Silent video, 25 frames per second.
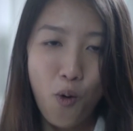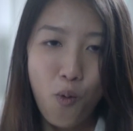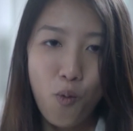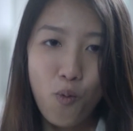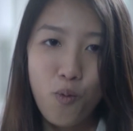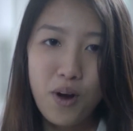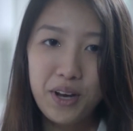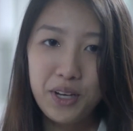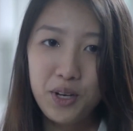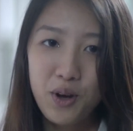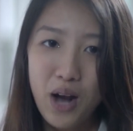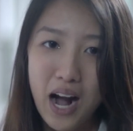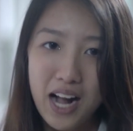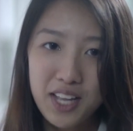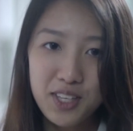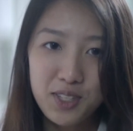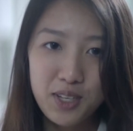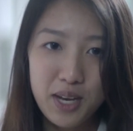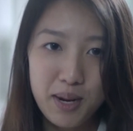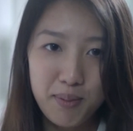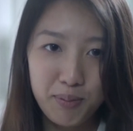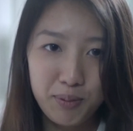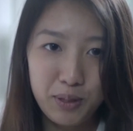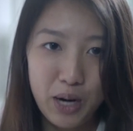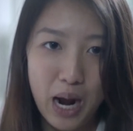When you
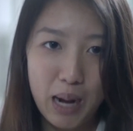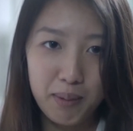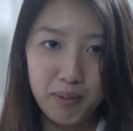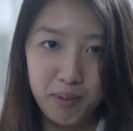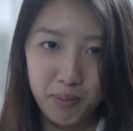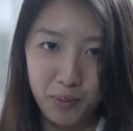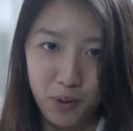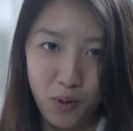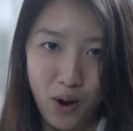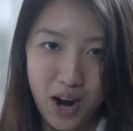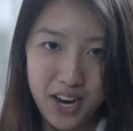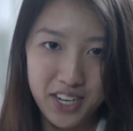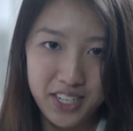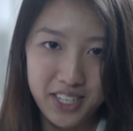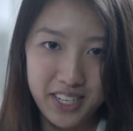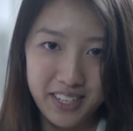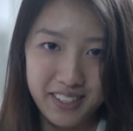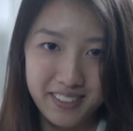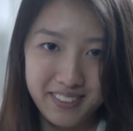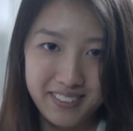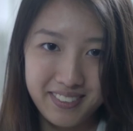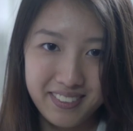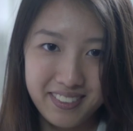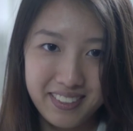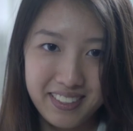answer a problem
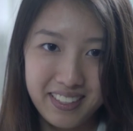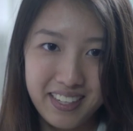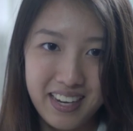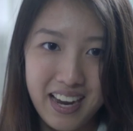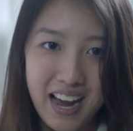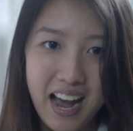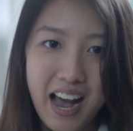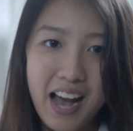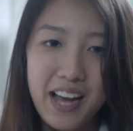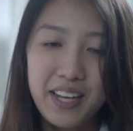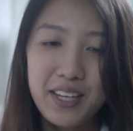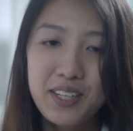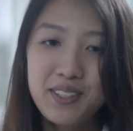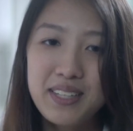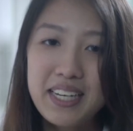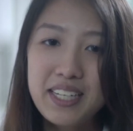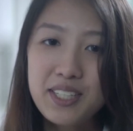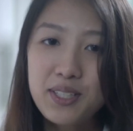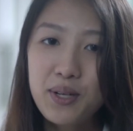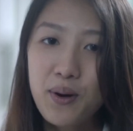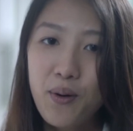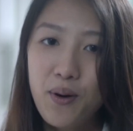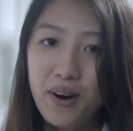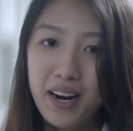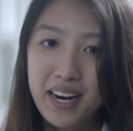question, you need
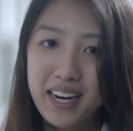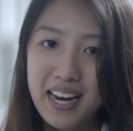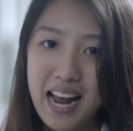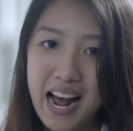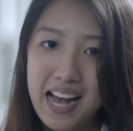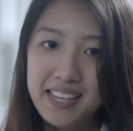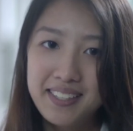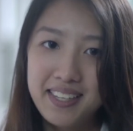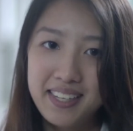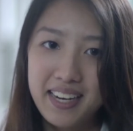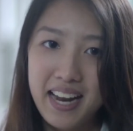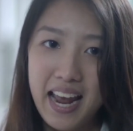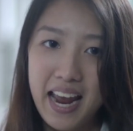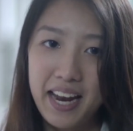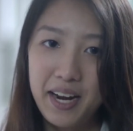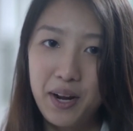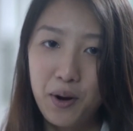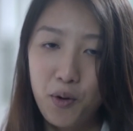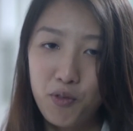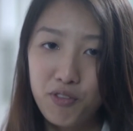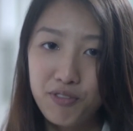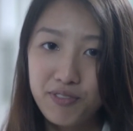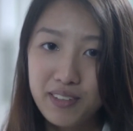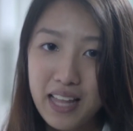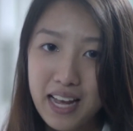to organize it in
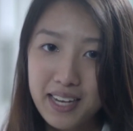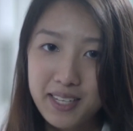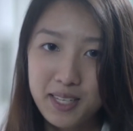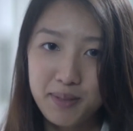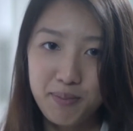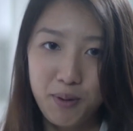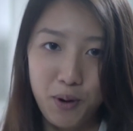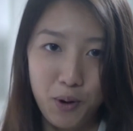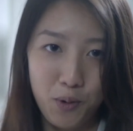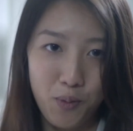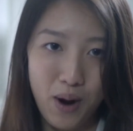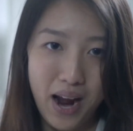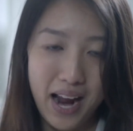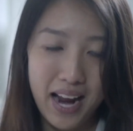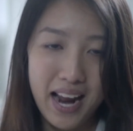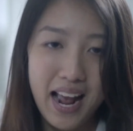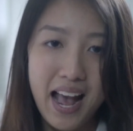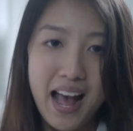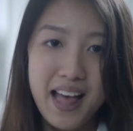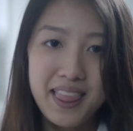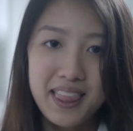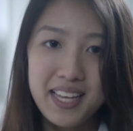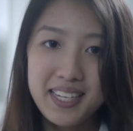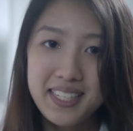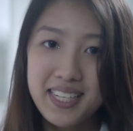a flexible way
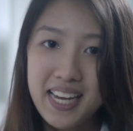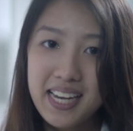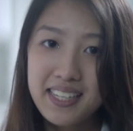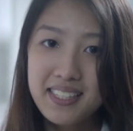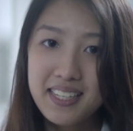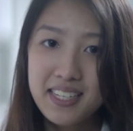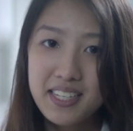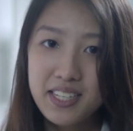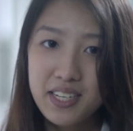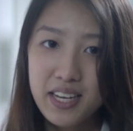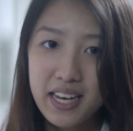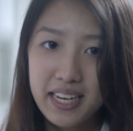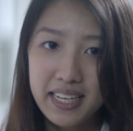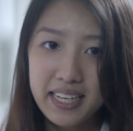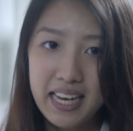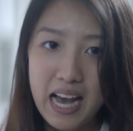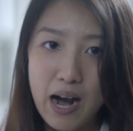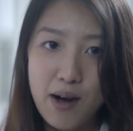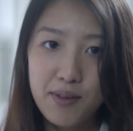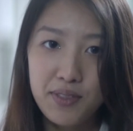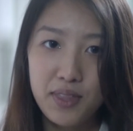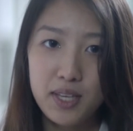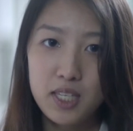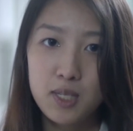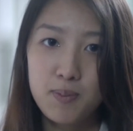that takes into
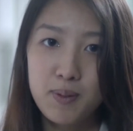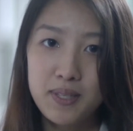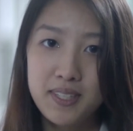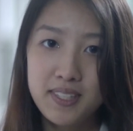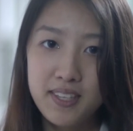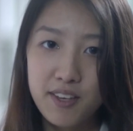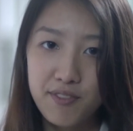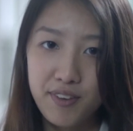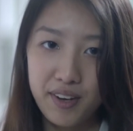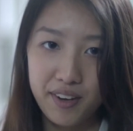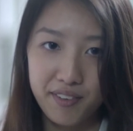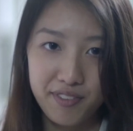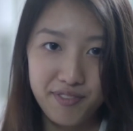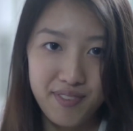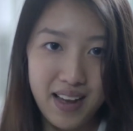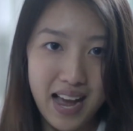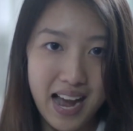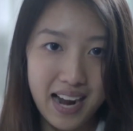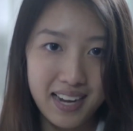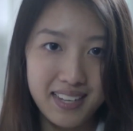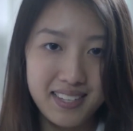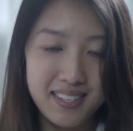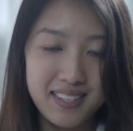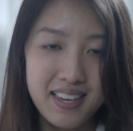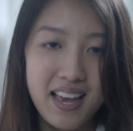account the specific
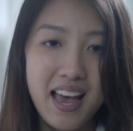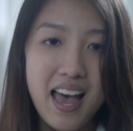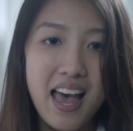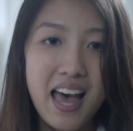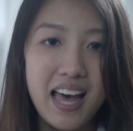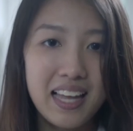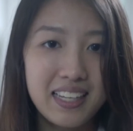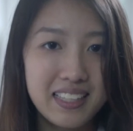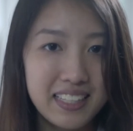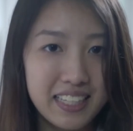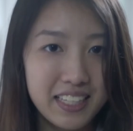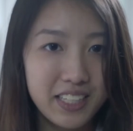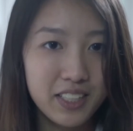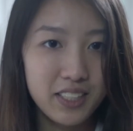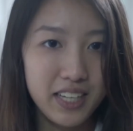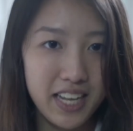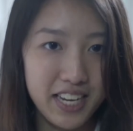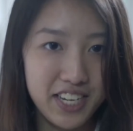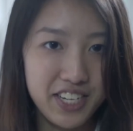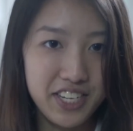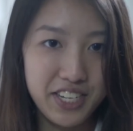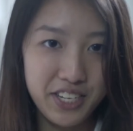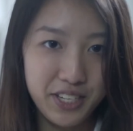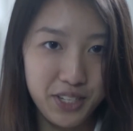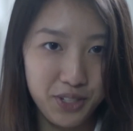facts and legal
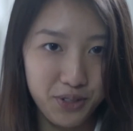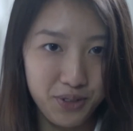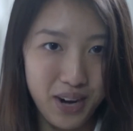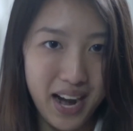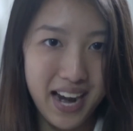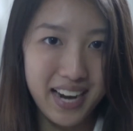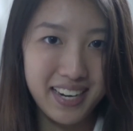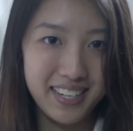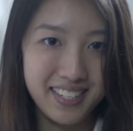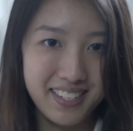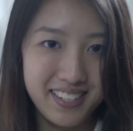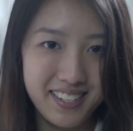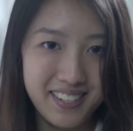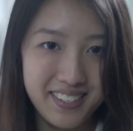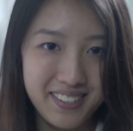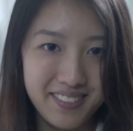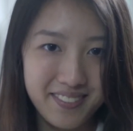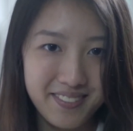issues raised.